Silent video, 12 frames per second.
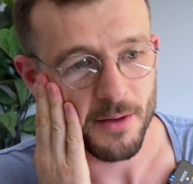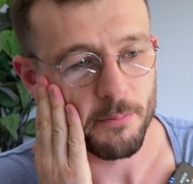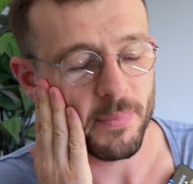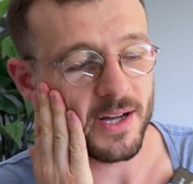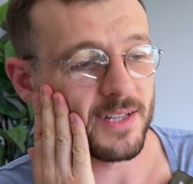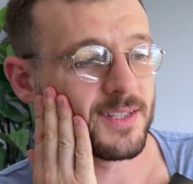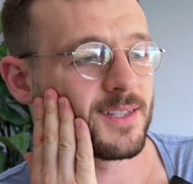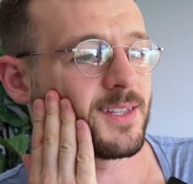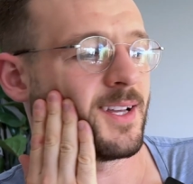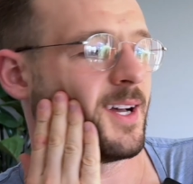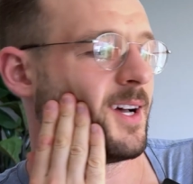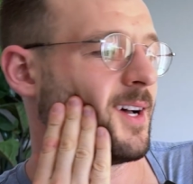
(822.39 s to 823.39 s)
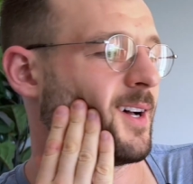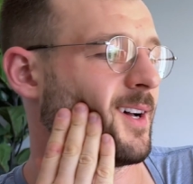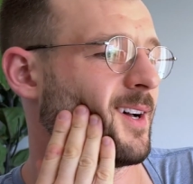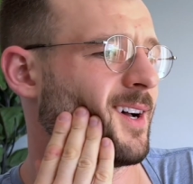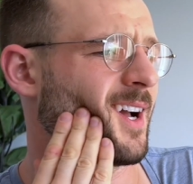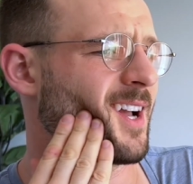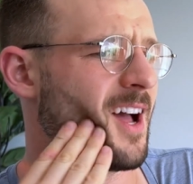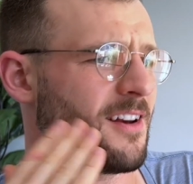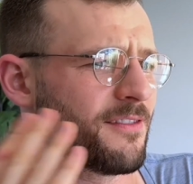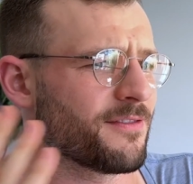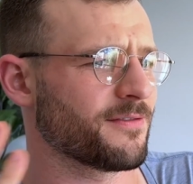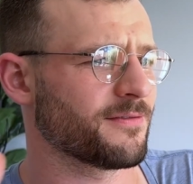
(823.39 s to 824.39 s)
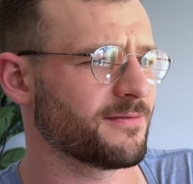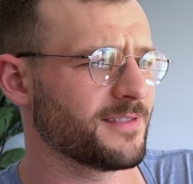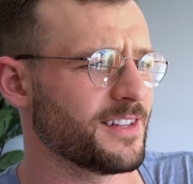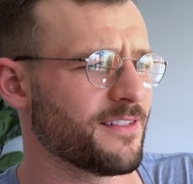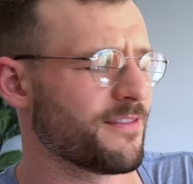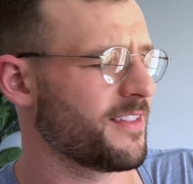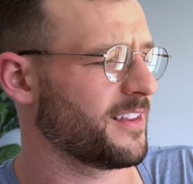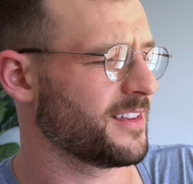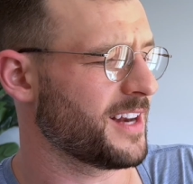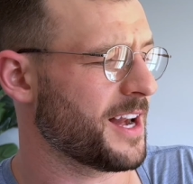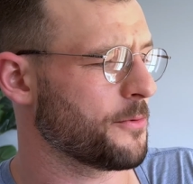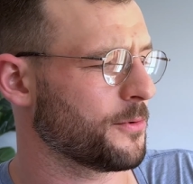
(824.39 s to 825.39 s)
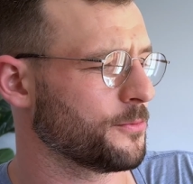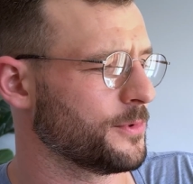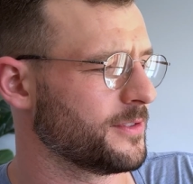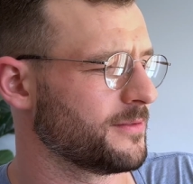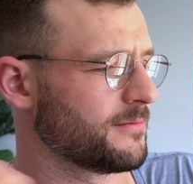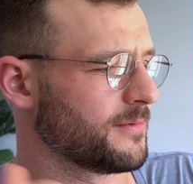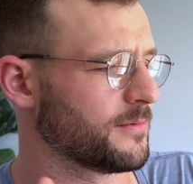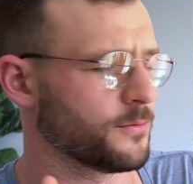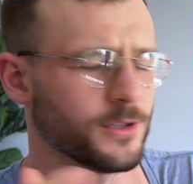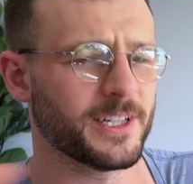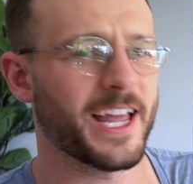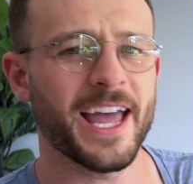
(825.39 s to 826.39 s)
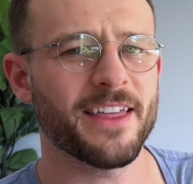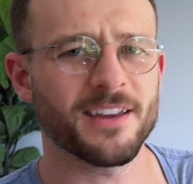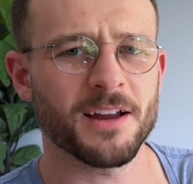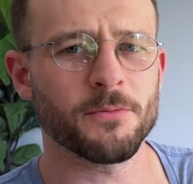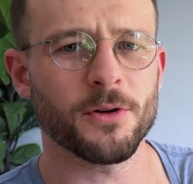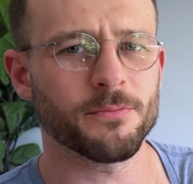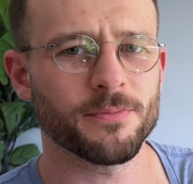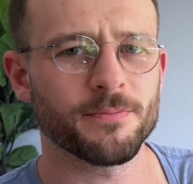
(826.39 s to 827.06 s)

But I kind of didn't think that anyone would care that I'm not